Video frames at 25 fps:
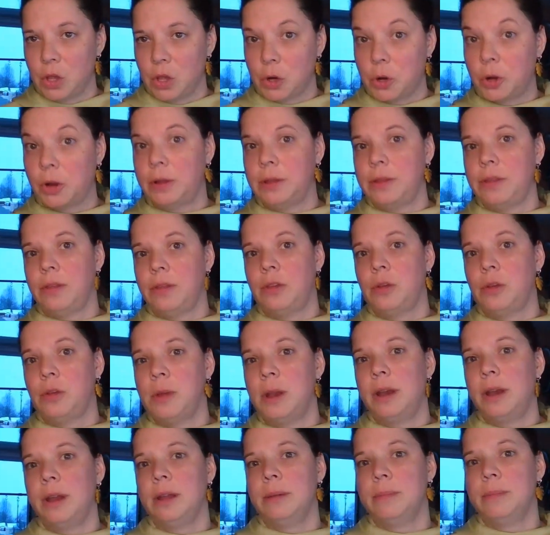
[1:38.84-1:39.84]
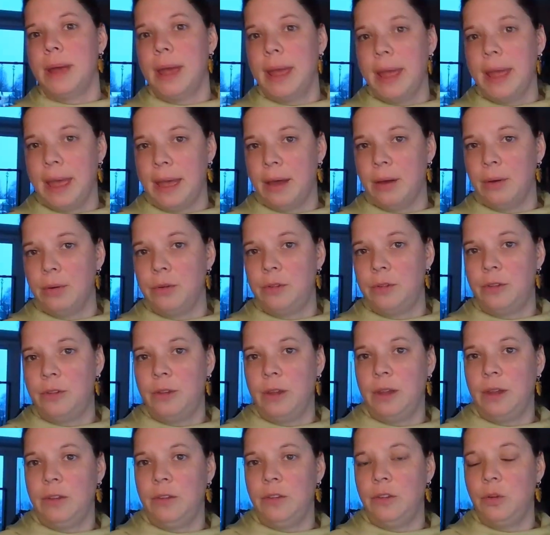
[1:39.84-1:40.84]
Currently, the humidity in my
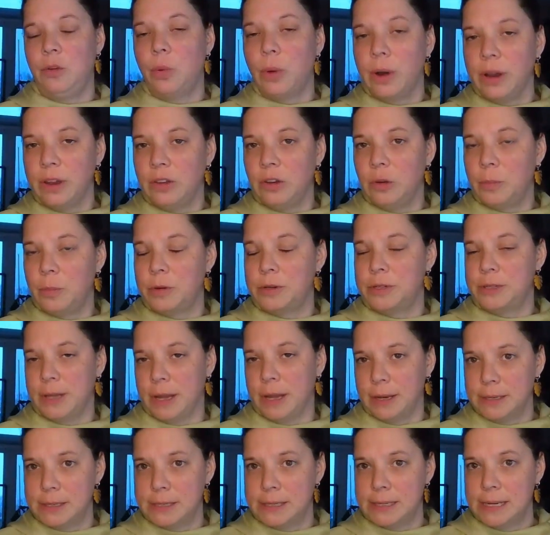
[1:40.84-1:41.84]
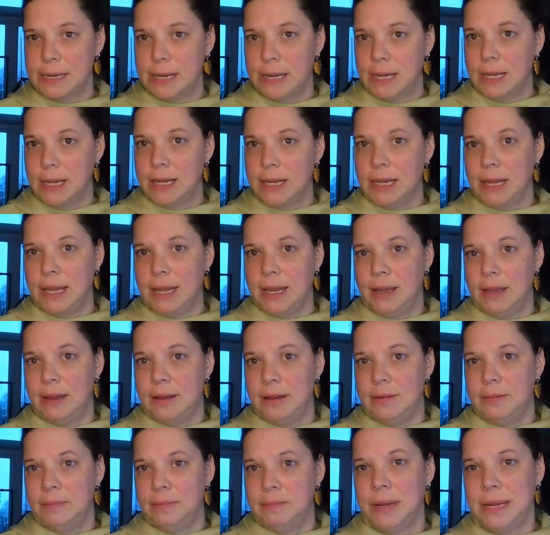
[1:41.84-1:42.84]
house is 22%,
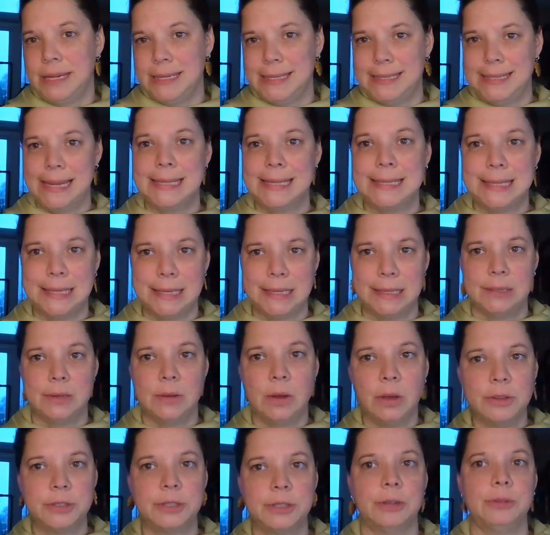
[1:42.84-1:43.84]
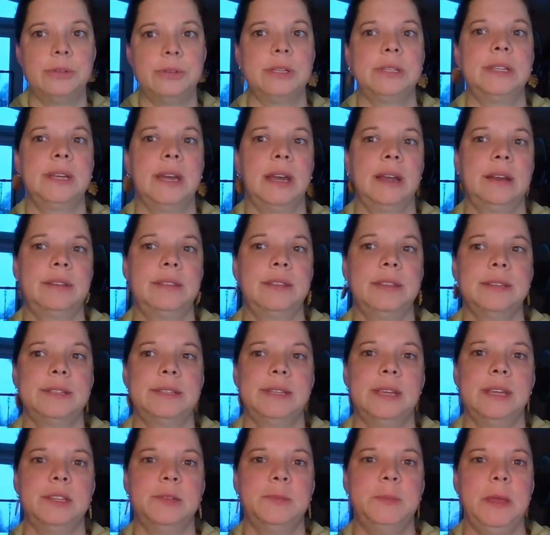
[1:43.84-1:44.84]
and my senses also detect
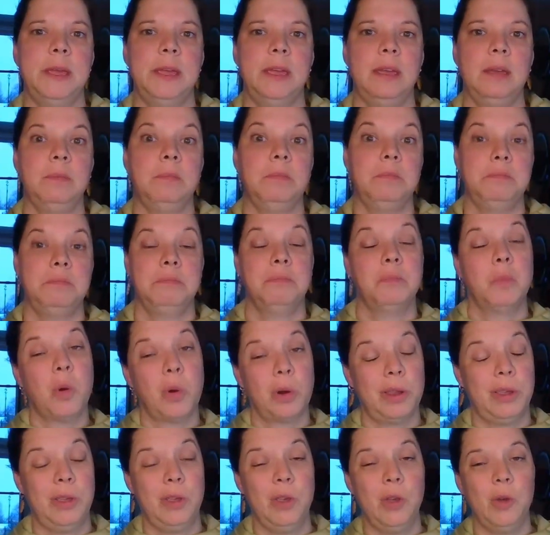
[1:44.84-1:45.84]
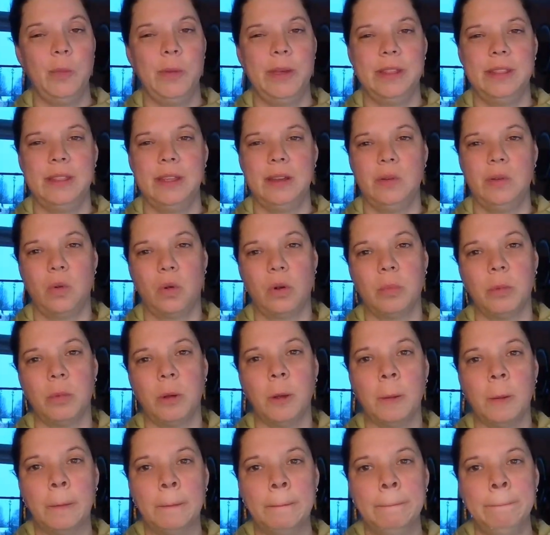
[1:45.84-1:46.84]
this as being more humid than
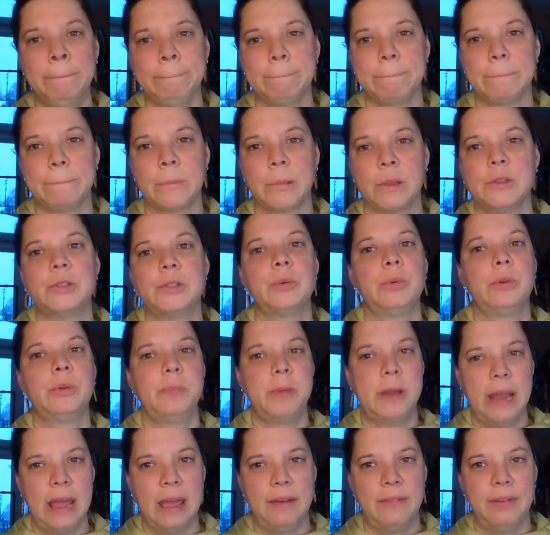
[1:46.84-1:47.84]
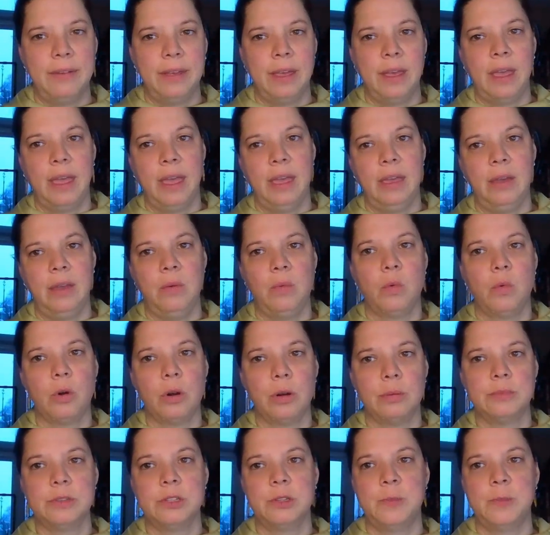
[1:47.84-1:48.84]
normal. So we've been having a
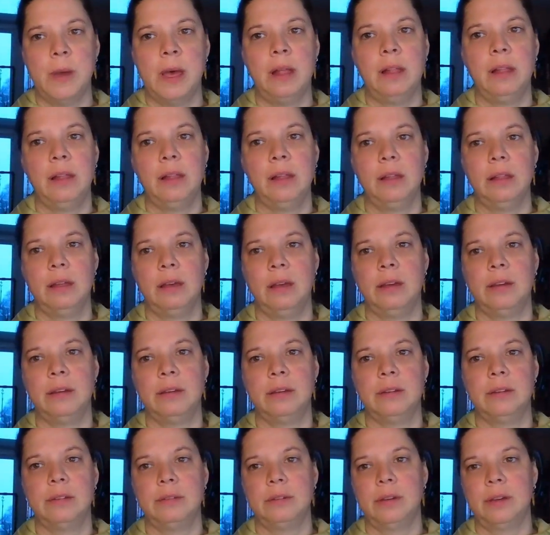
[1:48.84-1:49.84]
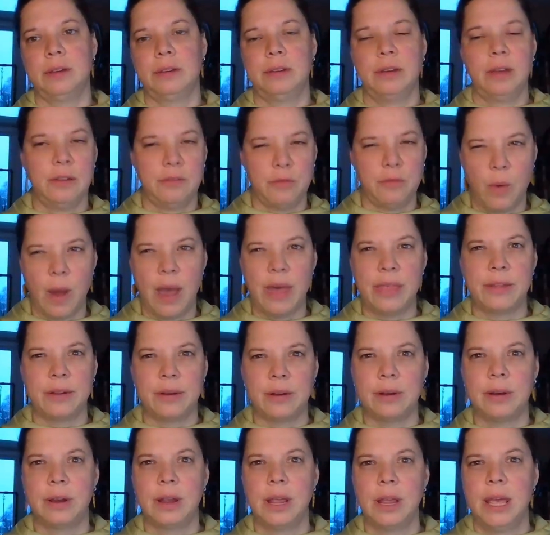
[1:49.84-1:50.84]
warm spell of
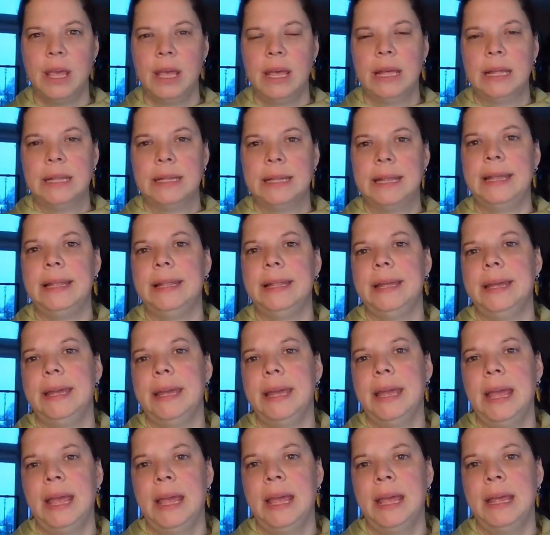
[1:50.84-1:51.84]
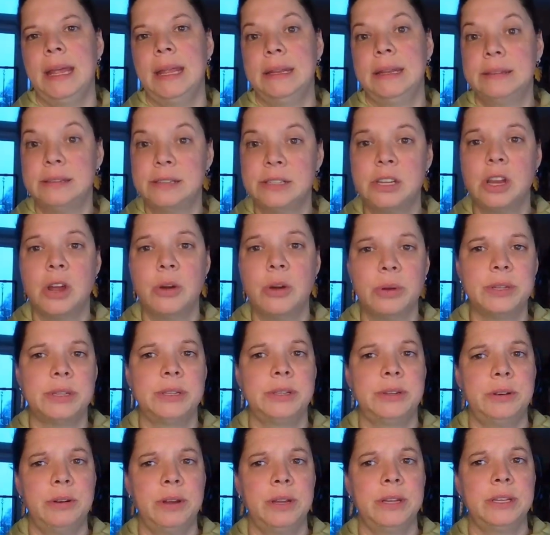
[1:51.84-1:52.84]
weather lately, and snow
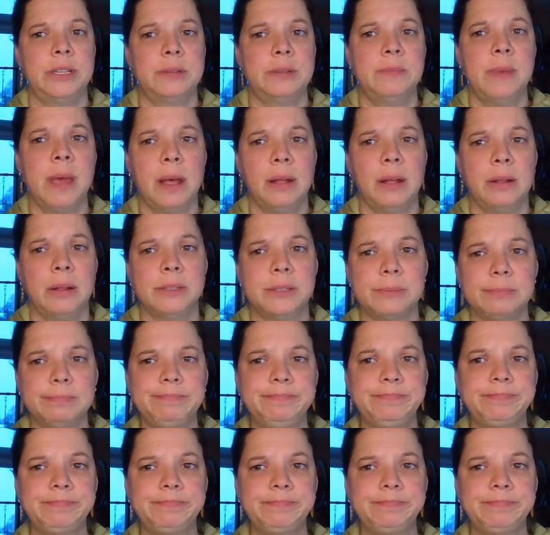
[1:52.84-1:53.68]
is starting to melt,